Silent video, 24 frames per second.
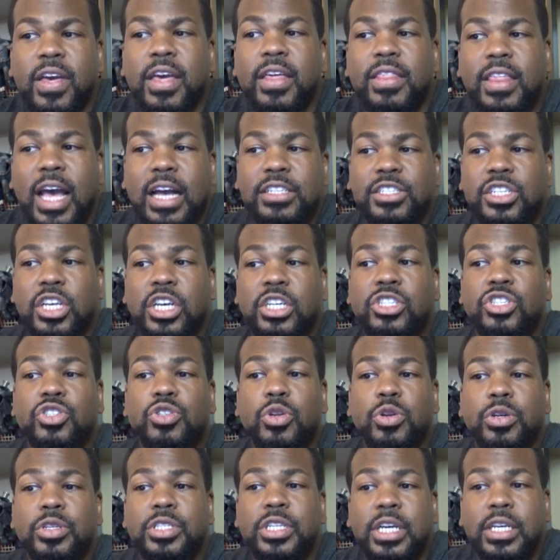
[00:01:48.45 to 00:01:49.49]
that's
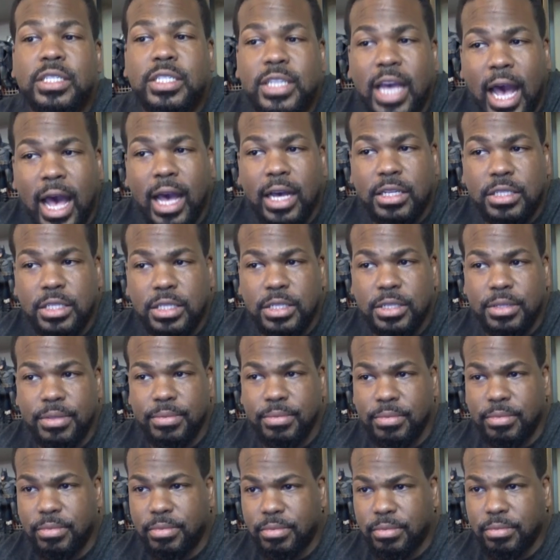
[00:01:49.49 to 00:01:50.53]
excluding tax.
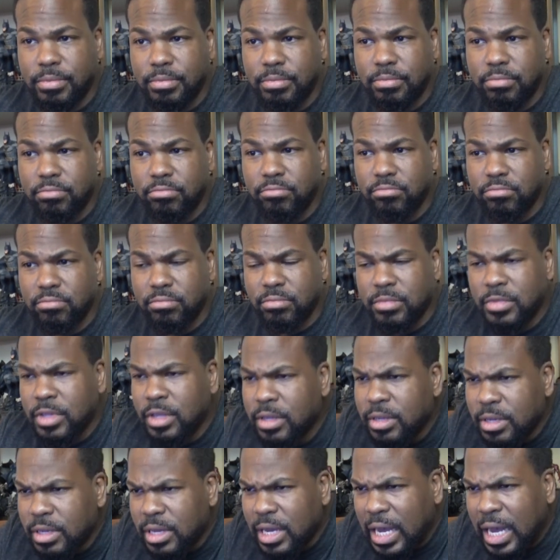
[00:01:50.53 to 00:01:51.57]

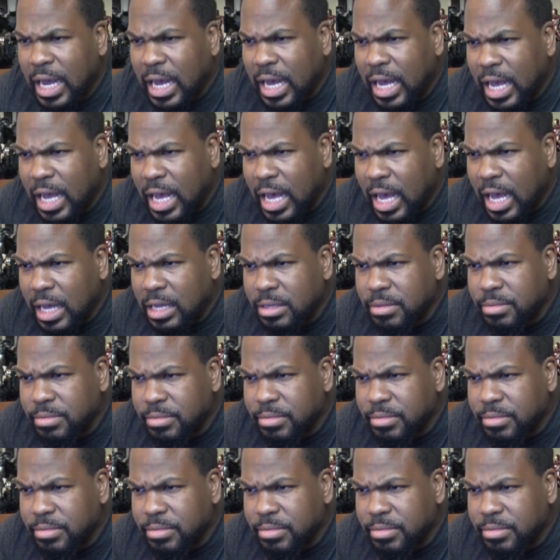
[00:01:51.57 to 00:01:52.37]
Aha.